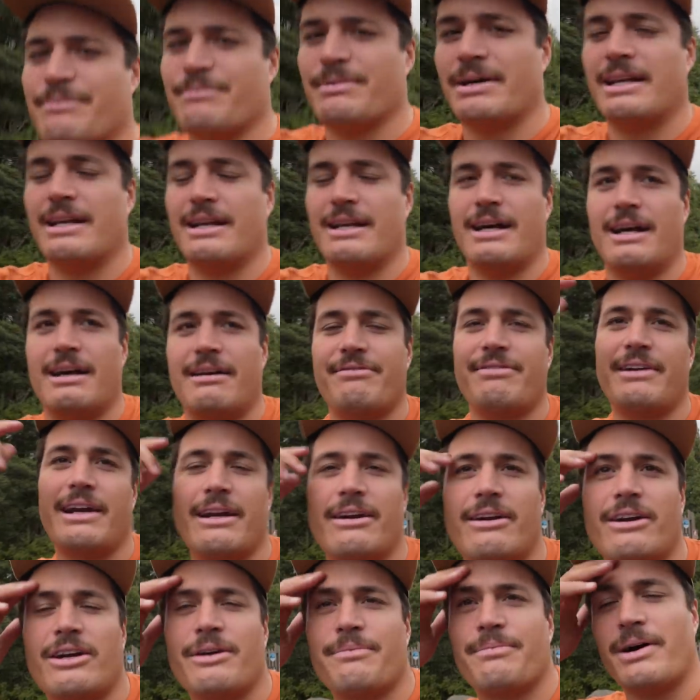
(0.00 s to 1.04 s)
but our friend
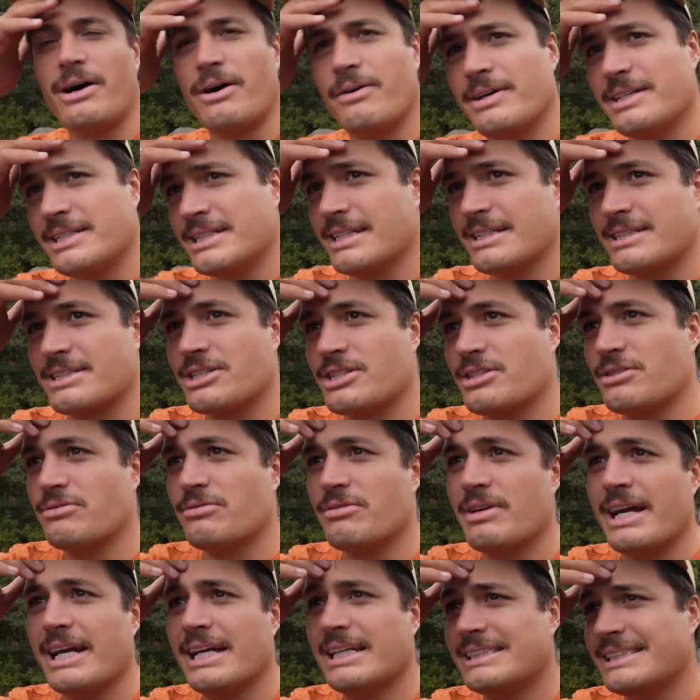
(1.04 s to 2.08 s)
group always does
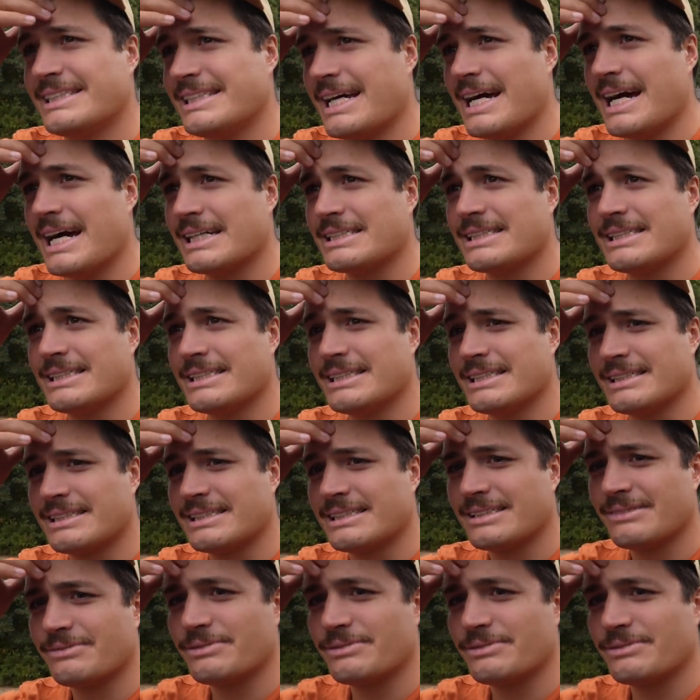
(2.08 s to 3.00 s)
crazy accents.